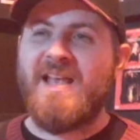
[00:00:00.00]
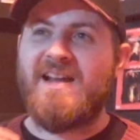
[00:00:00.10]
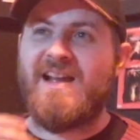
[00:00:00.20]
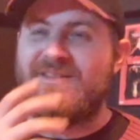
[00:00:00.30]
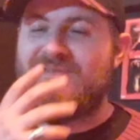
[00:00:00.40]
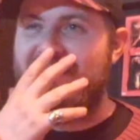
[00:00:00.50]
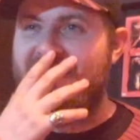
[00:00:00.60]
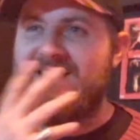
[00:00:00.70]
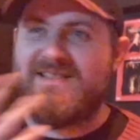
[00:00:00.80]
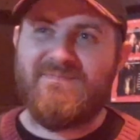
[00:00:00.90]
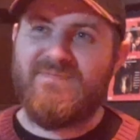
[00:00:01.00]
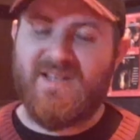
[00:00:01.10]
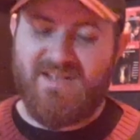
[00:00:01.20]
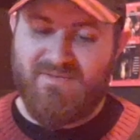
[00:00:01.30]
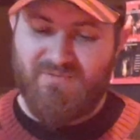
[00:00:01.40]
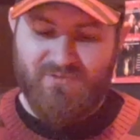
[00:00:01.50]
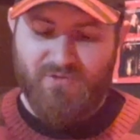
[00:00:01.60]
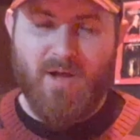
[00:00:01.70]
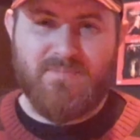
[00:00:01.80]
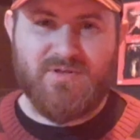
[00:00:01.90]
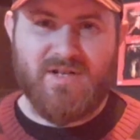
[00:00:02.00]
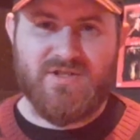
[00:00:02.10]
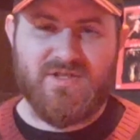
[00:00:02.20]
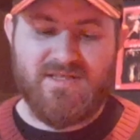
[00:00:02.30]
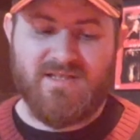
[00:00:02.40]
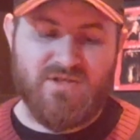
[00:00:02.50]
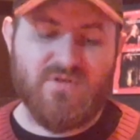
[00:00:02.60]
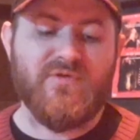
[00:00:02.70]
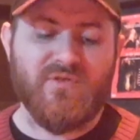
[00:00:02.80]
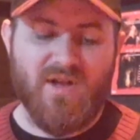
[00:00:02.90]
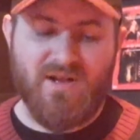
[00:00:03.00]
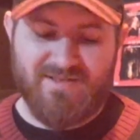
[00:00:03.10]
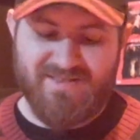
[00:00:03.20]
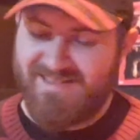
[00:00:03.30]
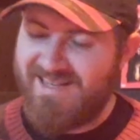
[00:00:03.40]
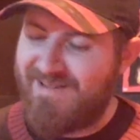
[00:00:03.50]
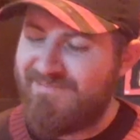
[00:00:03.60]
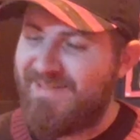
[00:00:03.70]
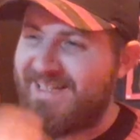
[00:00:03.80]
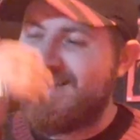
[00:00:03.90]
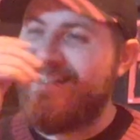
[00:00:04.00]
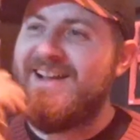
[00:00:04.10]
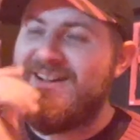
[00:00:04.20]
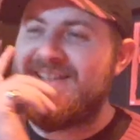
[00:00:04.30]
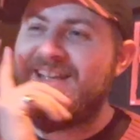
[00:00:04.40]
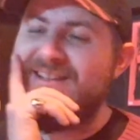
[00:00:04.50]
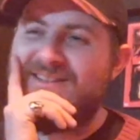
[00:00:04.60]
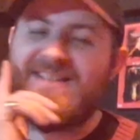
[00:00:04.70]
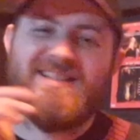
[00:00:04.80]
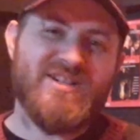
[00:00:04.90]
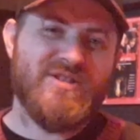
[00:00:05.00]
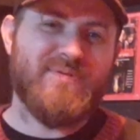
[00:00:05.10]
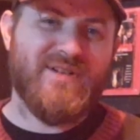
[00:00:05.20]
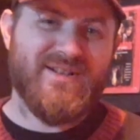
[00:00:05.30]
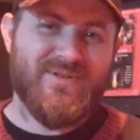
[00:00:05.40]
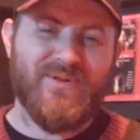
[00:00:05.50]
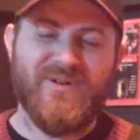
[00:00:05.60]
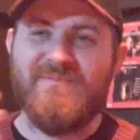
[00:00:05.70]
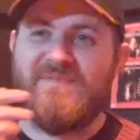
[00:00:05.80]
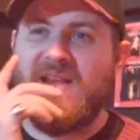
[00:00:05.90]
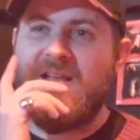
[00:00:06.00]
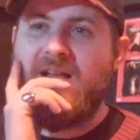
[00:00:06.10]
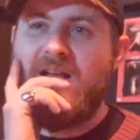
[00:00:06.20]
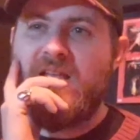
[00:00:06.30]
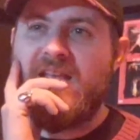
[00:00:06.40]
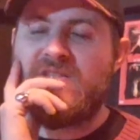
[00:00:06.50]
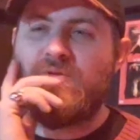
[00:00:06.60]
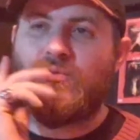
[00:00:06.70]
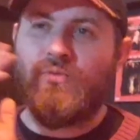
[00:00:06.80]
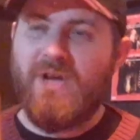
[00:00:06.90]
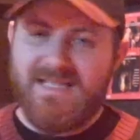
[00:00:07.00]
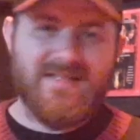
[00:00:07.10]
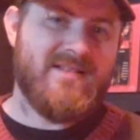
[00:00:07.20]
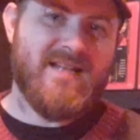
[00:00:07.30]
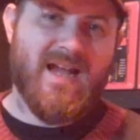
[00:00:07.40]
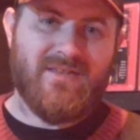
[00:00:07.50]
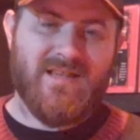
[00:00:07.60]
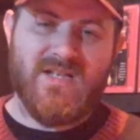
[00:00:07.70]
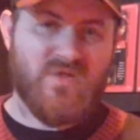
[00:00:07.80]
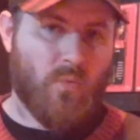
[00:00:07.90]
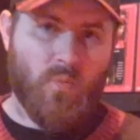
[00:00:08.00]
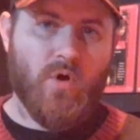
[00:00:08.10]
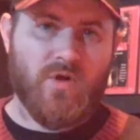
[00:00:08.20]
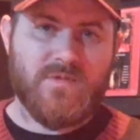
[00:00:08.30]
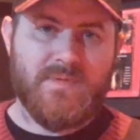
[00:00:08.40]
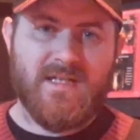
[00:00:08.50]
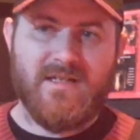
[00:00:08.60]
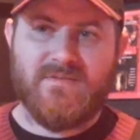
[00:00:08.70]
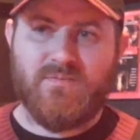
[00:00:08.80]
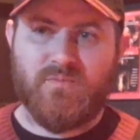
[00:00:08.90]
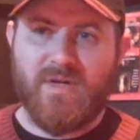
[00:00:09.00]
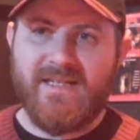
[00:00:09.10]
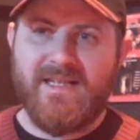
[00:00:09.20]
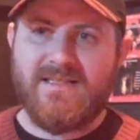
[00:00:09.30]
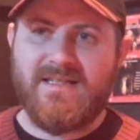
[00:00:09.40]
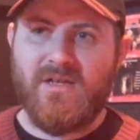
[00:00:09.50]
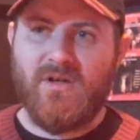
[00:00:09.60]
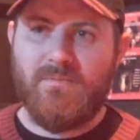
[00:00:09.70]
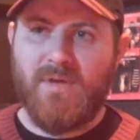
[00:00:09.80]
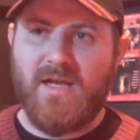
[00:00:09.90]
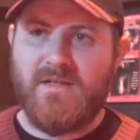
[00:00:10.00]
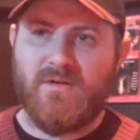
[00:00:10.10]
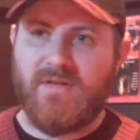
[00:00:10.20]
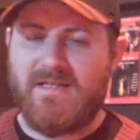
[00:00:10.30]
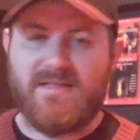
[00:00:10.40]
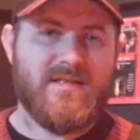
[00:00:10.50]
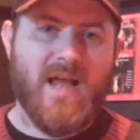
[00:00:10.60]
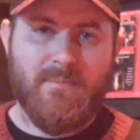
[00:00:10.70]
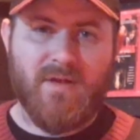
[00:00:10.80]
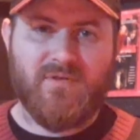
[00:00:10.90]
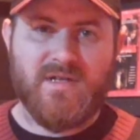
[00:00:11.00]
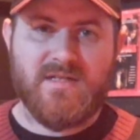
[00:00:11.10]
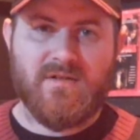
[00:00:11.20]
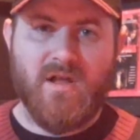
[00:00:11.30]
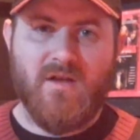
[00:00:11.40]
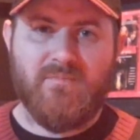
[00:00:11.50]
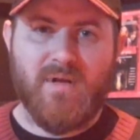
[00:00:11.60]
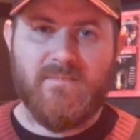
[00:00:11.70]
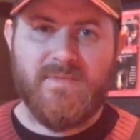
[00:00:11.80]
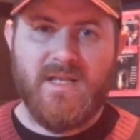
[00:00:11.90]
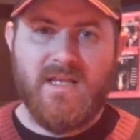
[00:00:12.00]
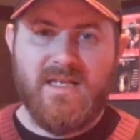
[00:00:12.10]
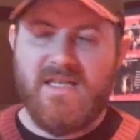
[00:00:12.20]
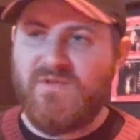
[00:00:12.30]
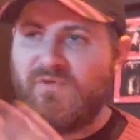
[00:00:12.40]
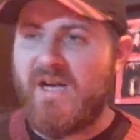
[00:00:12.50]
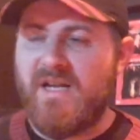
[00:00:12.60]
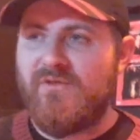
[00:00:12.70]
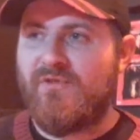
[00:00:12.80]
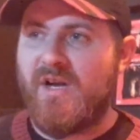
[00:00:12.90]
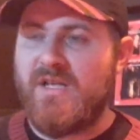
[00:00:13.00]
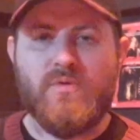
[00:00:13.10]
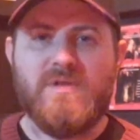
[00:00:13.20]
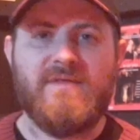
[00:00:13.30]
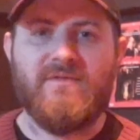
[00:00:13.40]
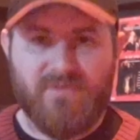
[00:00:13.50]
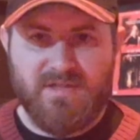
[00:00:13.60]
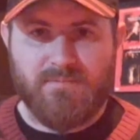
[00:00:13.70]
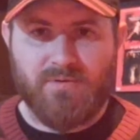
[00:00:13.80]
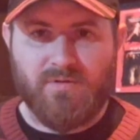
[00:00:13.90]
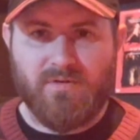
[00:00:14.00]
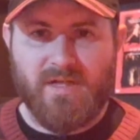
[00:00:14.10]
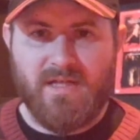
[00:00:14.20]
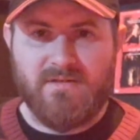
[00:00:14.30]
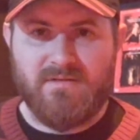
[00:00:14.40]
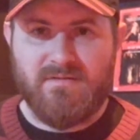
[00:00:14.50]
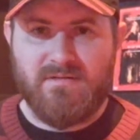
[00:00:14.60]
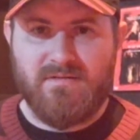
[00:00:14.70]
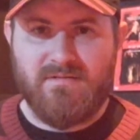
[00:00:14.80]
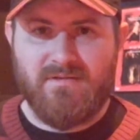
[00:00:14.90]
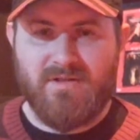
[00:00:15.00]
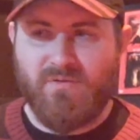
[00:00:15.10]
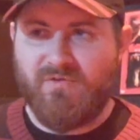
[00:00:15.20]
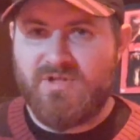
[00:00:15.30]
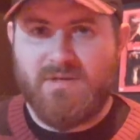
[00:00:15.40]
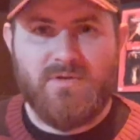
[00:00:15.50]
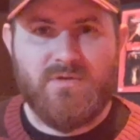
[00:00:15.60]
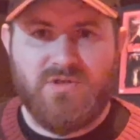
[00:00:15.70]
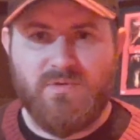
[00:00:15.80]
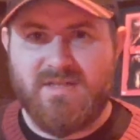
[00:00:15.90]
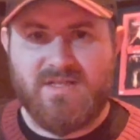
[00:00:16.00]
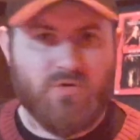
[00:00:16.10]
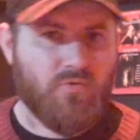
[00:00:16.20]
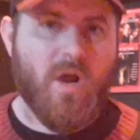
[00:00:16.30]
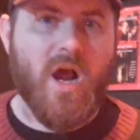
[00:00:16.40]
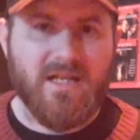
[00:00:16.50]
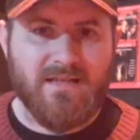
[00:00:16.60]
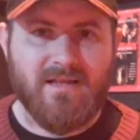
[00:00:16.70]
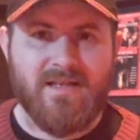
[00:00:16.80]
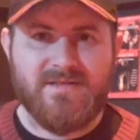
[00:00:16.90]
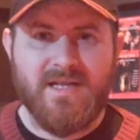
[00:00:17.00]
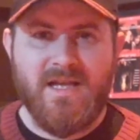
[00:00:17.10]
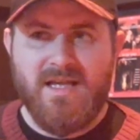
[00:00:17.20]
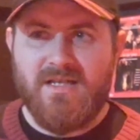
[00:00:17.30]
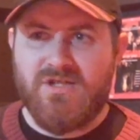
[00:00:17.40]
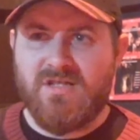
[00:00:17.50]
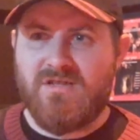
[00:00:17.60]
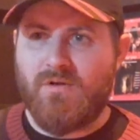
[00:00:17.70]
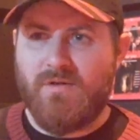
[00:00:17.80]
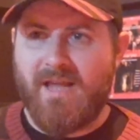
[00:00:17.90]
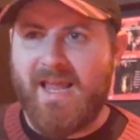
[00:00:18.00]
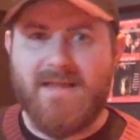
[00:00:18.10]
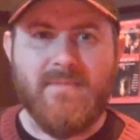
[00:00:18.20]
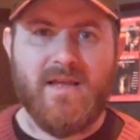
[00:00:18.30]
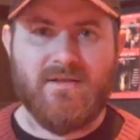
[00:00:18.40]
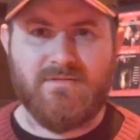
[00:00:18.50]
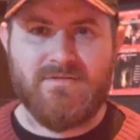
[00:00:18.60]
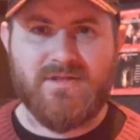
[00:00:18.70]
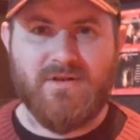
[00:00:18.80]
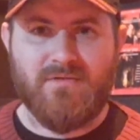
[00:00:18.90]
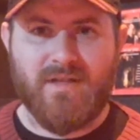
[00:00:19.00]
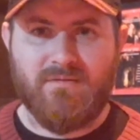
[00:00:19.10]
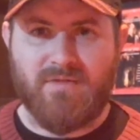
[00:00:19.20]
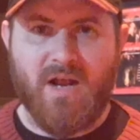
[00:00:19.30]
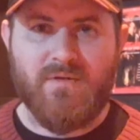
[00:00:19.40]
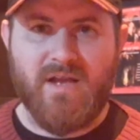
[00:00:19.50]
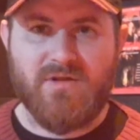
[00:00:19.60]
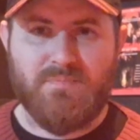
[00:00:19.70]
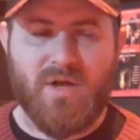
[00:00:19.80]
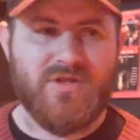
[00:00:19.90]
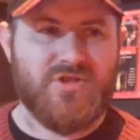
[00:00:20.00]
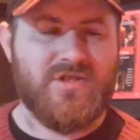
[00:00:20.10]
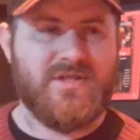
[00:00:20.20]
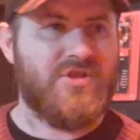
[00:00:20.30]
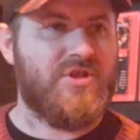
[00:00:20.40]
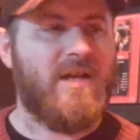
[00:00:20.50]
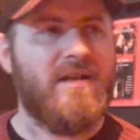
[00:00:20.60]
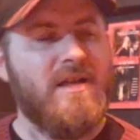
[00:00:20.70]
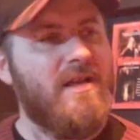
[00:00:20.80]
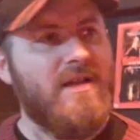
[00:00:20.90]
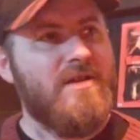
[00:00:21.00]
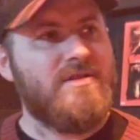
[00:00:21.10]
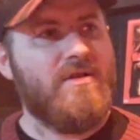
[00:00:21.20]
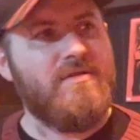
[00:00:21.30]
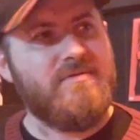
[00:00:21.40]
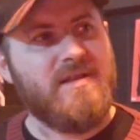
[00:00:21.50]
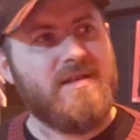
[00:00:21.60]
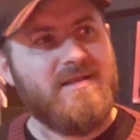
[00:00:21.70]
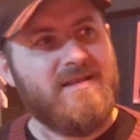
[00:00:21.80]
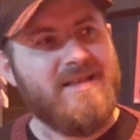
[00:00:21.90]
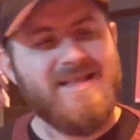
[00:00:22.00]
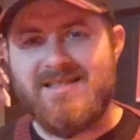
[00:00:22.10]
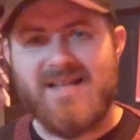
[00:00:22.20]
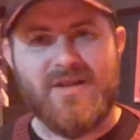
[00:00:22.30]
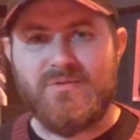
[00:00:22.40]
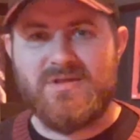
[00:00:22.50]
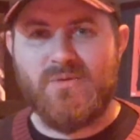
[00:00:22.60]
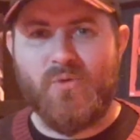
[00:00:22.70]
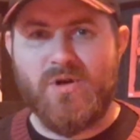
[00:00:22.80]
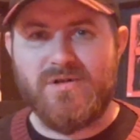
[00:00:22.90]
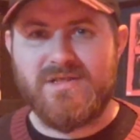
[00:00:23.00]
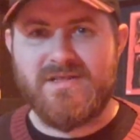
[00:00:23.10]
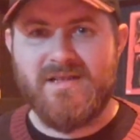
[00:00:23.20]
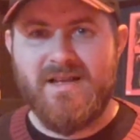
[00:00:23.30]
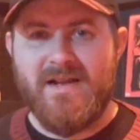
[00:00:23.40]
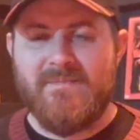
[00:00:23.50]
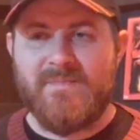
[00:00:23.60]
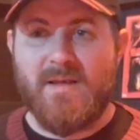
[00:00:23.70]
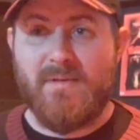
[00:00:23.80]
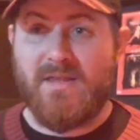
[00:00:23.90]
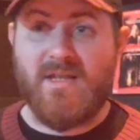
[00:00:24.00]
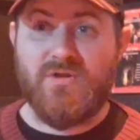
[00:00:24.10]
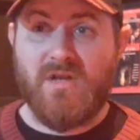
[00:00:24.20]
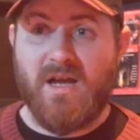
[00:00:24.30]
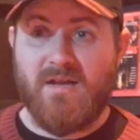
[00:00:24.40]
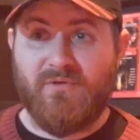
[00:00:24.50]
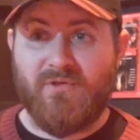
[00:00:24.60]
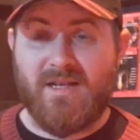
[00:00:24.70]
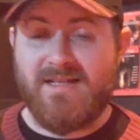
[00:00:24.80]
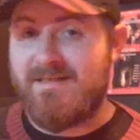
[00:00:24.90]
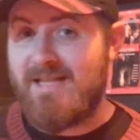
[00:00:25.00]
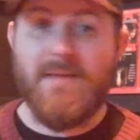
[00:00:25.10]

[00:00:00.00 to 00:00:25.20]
And then he's, you know, he flops her down, and he's like, "You flunked." And I'm like, okay, that's actually pretty cool. It's Rick's death that is the worst, because Rick gets killed by, you know, getting stabbed by Freddy's glove, but he's fighting Freddy, who is invisible, and, you know, for someone who's doing these karate things, he's just throwing haymakers, you know, like roundhouse punches and shit. So it was like, his death was the worst. And then you got fucking